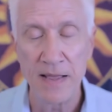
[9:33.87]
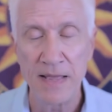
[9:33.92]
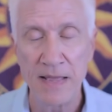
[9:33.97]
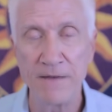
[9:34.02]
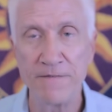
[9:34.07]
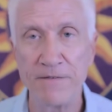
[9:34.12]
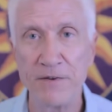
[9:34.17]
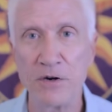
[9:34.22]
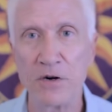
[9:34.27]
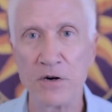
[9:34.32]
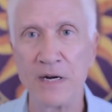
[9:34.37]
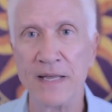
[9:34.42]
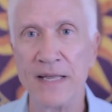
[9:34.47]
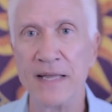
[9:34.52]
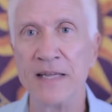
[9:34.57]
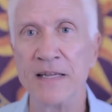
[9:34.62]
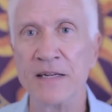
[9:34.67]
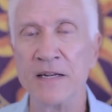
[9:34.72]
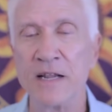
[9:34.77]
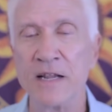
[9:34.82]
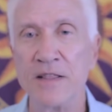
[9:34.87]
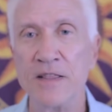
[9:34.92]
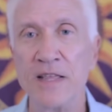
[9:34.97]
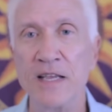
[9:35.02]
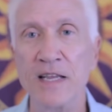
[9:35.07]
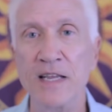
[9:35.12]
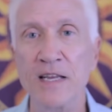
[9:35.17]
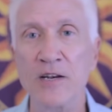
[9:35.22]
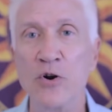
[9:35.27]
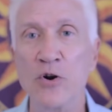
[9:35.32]
If you're in
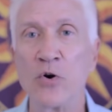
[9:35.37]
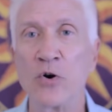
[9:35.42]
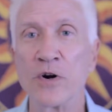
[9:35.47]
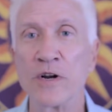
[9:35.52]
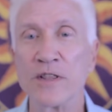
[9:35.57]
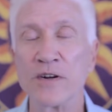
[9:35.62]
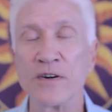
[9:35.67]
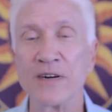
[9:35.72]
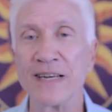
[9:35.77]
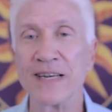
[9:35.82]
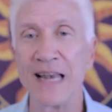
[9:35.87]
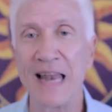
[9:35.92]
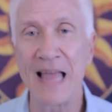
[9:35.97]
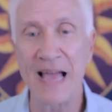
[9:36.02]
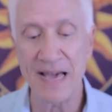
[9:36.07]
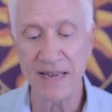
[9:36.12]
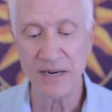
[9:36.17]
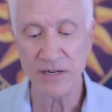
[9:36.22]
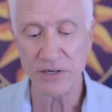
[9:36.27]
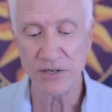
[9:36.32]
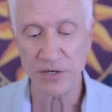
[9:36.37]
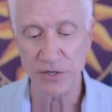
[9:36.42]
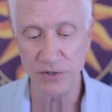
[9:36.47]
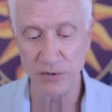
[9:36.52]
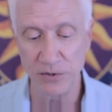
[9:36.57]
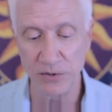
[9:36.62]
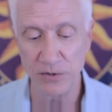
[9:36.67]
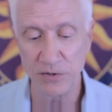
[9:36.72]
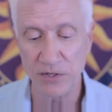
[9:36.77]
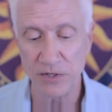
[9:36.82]
the northern
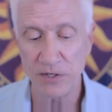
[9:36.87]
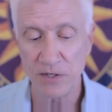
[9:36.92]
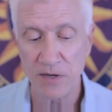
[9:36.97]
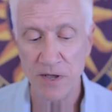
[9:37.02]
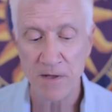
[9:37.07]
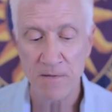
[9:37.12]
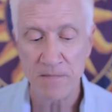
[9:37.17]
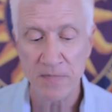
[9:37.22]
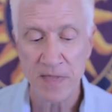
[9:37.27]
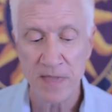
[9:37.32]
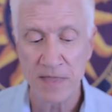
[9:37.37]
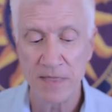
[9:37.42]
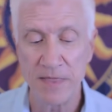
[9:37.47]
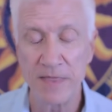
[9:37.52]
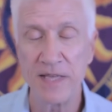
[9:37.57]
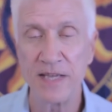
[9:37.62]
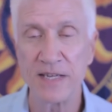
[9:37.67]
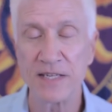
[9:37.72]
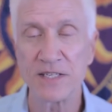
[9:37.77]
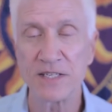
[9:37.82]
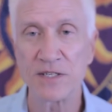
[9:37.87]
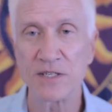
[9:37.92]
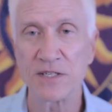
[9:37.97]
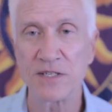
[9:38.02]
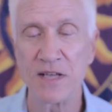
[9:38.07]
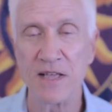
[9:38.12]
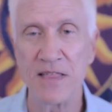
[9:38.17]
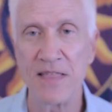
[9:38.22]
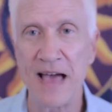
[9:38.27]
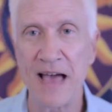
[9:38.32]
latitudes,
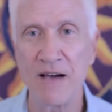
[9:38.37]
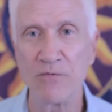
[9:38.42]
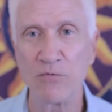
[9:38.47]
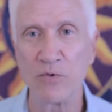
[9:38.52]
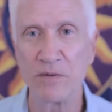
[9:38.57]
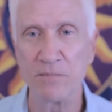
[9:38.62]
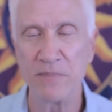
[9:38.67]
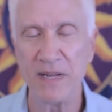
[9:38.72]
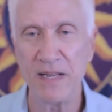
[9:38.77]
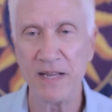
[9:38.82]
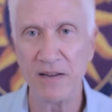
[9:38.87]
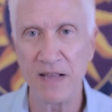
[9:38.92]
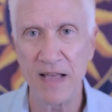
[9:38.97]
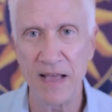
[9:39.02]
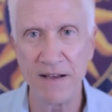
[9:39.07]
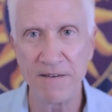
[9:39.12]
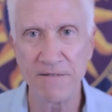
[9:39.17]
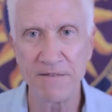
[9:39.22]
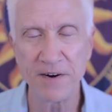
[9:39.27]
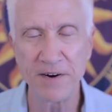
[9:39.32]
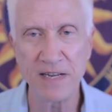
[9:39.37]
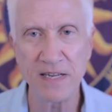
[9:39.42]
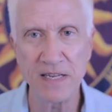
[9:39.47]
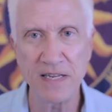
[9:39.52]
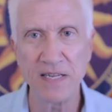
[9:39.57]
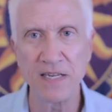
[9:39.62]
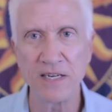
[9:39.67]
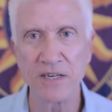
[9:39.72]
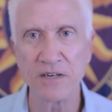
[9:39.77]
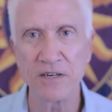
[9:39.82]
that would be every
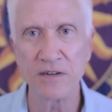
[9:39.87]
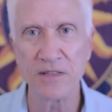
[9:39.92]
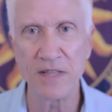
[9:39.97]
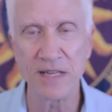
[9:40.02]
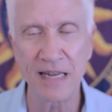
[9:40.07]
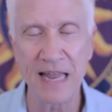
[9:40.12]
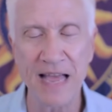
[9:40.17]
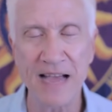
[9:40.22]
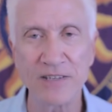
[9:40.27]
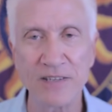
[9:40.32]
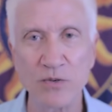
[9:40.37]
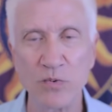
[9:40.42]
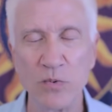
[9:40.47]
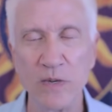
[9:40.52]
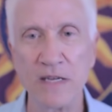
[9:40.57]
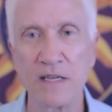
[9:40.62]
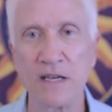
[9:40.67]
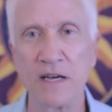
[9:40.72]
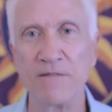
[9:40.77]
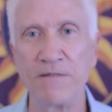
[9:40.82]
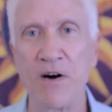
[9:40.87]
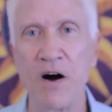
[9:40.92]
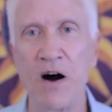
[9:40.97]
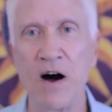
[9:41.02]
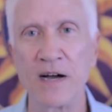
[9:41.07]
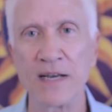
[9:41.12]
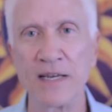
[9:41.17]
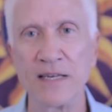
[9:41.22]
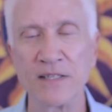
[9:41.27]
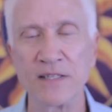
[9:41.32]
year, the last week of
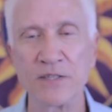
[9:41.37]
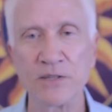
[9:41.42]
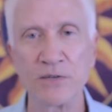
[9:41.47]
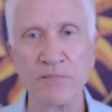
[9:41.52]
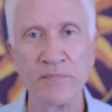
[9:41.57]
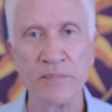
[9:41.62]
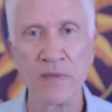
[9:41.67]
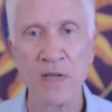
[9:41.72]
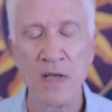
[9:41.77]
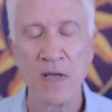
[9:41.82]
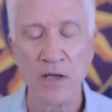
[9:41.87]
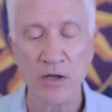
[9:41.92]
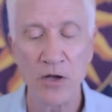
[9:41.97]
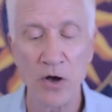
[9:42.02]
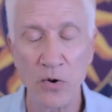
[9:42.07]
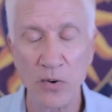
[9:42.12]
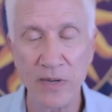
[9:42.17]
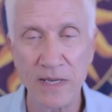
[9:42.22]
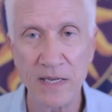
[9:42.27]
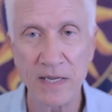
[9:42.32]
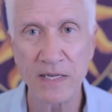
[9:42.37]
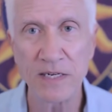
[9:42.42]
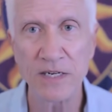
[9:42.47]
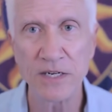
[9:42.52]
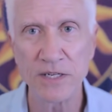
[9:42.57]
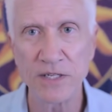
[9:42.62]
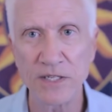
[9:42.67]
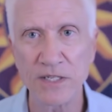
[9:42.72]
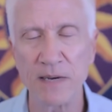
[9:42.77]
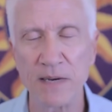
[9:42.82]
August, going
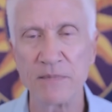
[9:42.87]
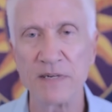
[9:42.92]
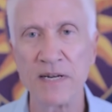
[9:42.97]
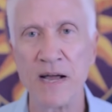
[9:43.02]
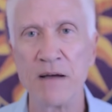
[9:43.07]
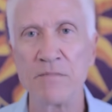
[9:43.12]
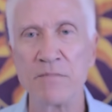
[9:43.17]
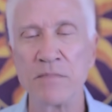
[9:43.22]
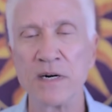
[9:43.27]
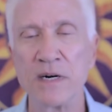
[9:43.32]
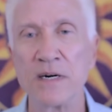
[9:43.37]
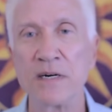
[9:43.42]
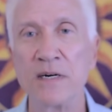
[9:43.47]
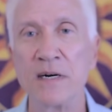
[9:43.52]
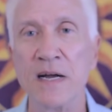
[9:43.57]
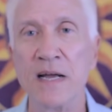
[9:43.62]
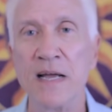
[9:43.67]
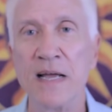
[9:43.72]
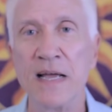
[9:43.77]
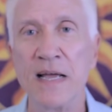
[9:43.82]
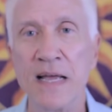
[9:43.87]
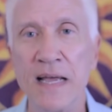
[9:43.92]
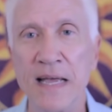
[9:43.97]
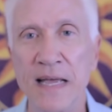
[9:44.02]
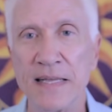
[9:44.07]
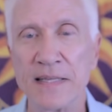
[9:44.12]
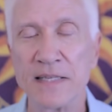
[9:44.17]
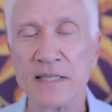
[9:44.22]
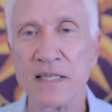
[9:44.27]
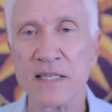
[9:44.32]
into September.
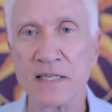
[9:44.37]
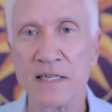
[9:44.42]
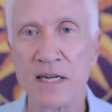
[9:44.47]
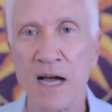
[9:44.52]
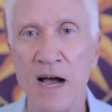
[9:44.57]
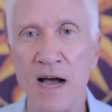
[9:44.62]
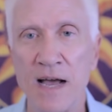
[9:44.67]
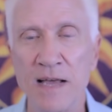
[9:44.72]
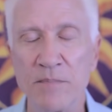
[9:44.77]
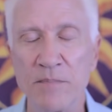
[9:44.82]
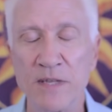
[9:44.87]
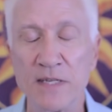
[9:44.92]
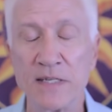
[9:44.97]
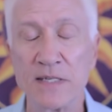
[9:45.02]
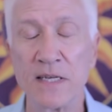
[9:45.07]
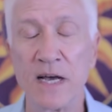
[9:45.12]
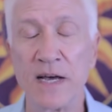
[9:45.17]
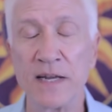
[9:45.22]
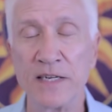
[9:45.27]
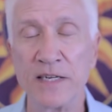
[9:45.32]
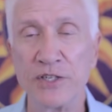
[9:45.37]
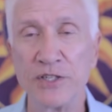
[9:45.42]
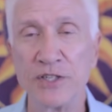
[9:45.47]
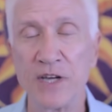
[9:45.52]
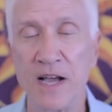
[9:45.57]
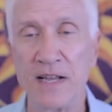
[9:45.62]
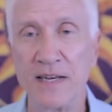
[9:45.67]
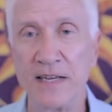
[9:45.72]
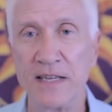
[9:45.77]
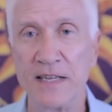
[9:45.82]
It's the time the sun is
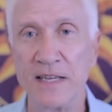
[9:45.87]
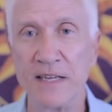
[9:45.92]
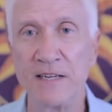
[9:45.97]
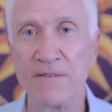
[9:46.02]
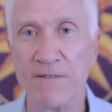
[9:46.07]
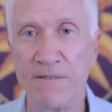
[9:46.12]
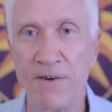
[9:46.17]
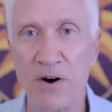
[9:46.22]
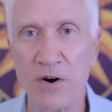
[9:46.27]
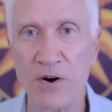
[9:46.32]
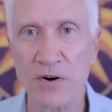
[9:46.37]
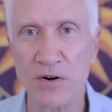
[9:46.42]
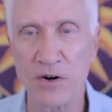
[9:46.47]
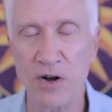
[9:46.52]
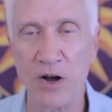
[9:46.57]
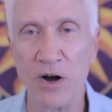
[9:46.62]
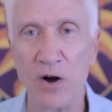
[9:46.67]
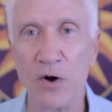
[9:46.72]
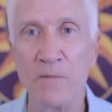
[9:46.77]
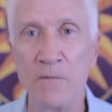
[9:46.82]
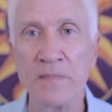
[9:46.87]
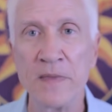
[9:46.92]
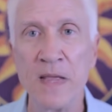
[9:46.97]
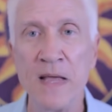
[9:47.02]
shining in Virgo.